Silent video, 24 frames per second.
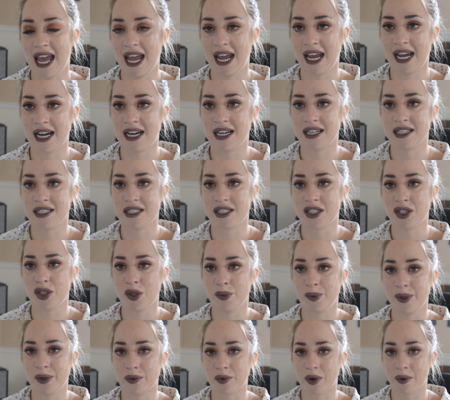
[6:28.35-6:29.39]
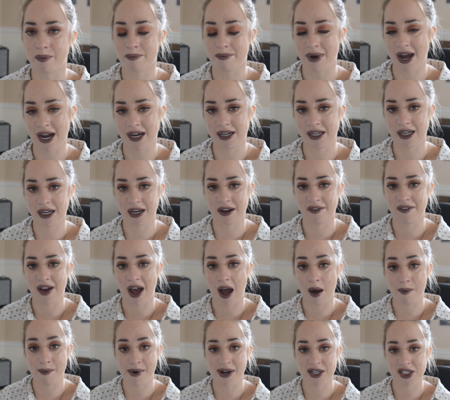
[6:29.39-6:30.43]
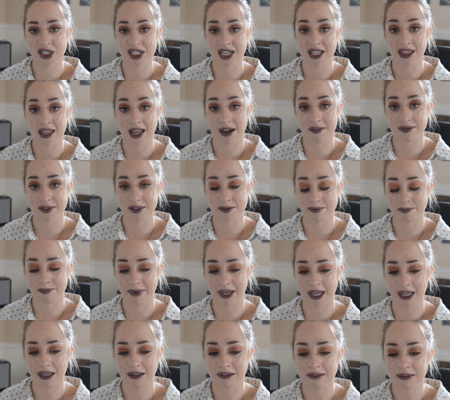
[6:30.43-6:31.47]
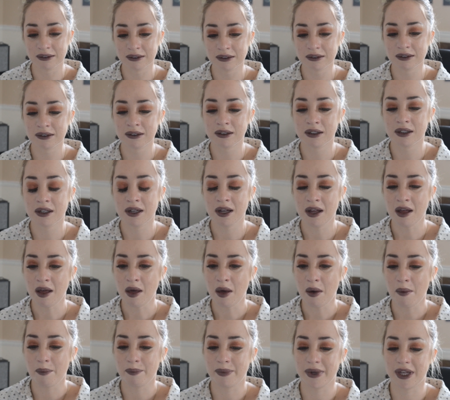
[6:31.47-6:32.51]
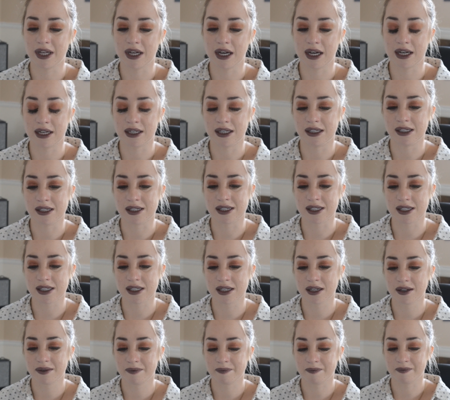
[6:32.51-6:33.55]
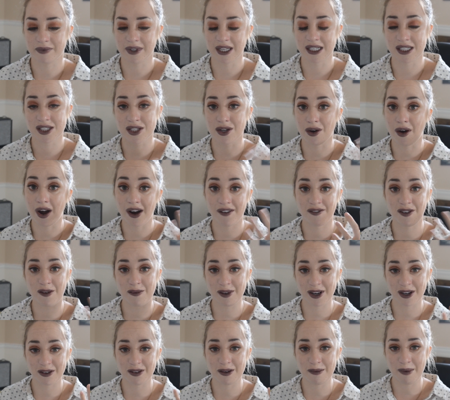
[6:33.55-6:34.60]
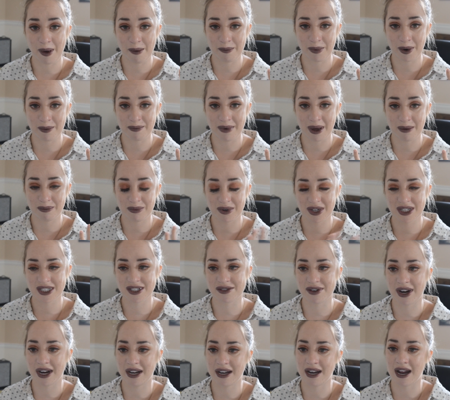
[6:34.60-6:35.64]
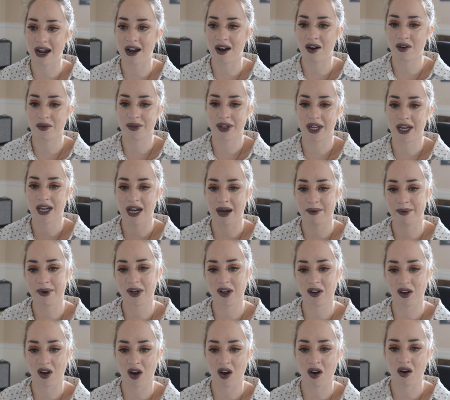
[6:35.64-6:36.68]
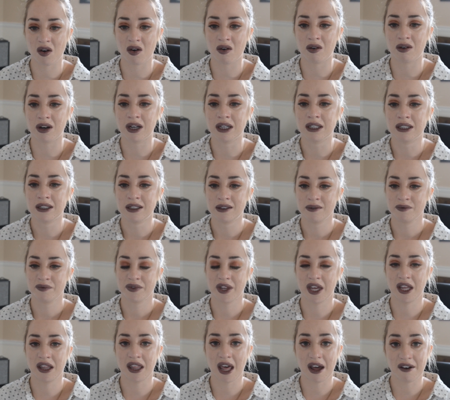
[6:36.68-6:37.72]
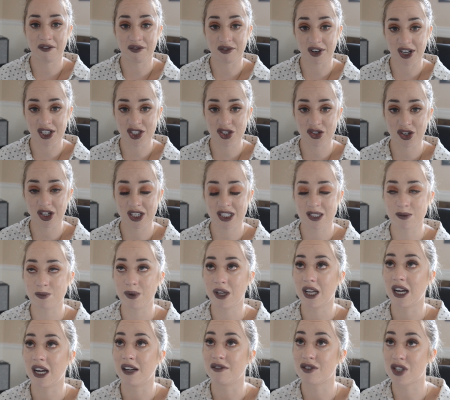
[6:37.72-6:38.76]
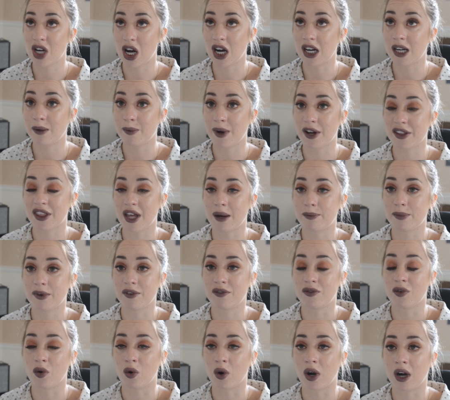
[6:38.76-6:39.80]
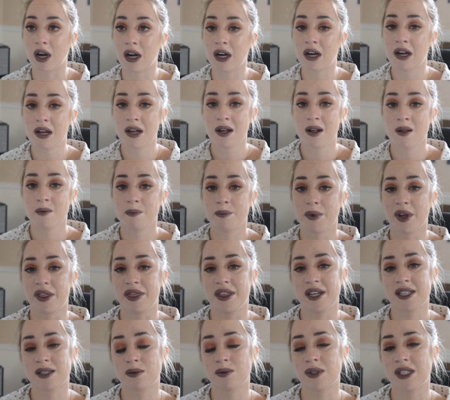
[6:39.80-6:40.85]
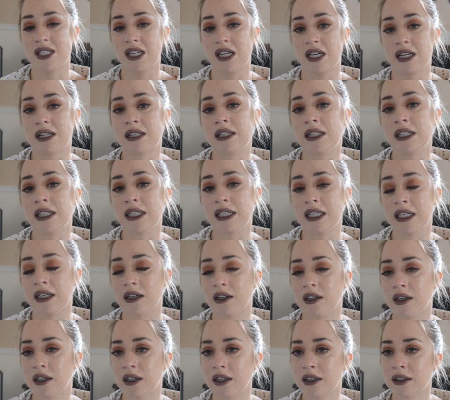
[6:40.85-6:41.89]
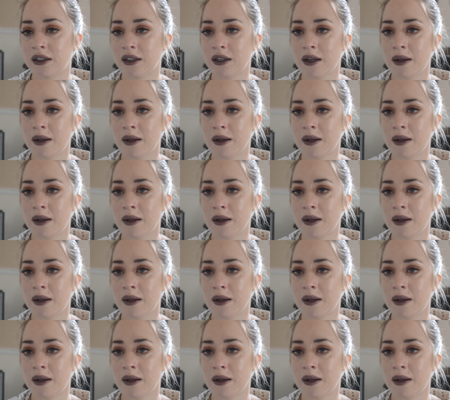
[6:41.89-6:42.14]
and to be reminded of how much he loves me. Because it's so hard for me to remember memories right now. They come and go, and that frustrates me, and I've talked about that before. But this was a clear